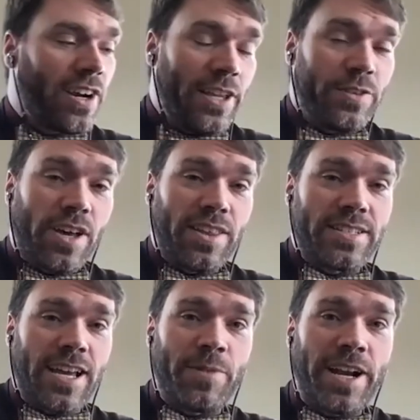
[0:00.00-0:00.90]
I use all the
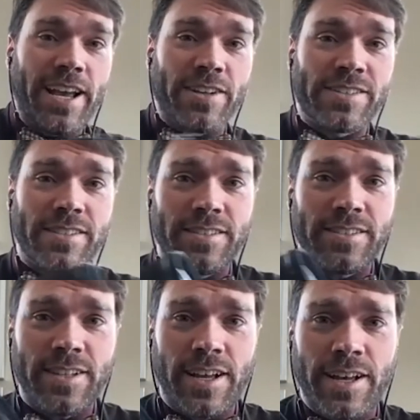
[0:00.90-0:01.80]
time right now is
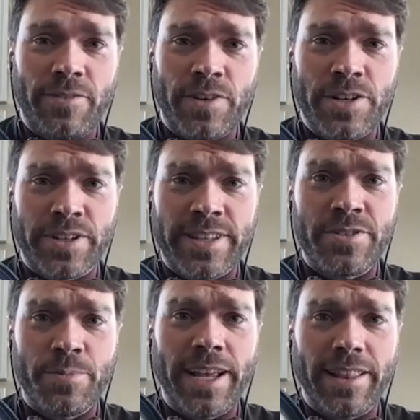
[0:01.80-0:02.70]
uh, Frederick,
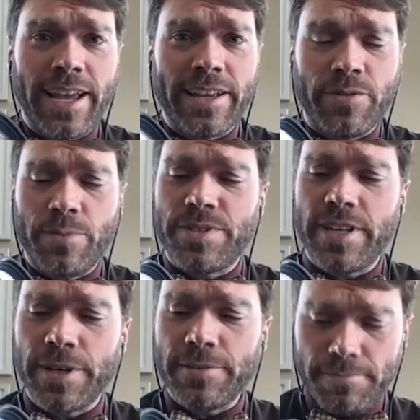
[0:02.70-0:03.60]
that you might like from Sigma